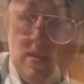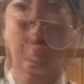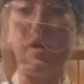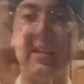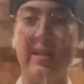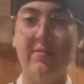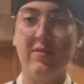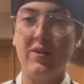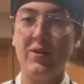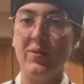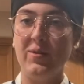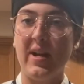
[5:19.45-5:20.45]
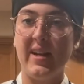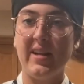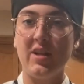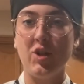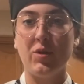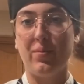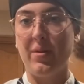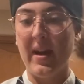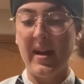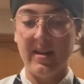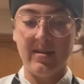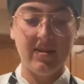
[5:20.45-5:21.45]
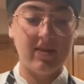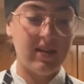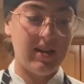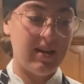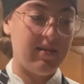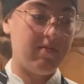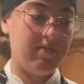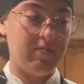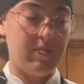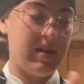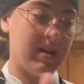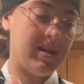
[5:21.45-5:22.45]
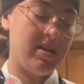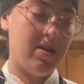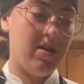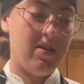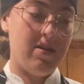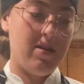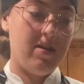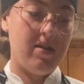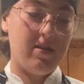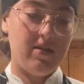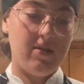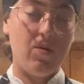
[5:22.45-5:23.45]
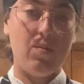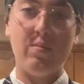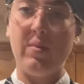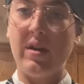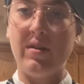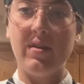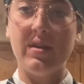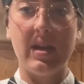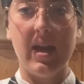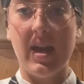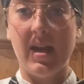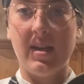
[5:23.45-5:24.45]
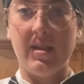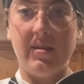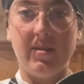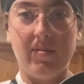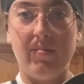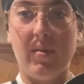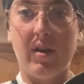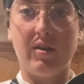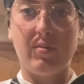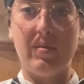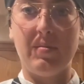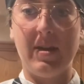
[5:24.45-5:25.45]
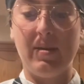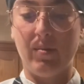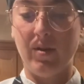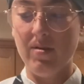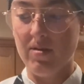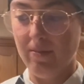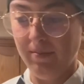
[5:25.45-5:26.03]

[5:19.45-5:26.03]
I have two 9-inch pans that have been buttered and parchment papered.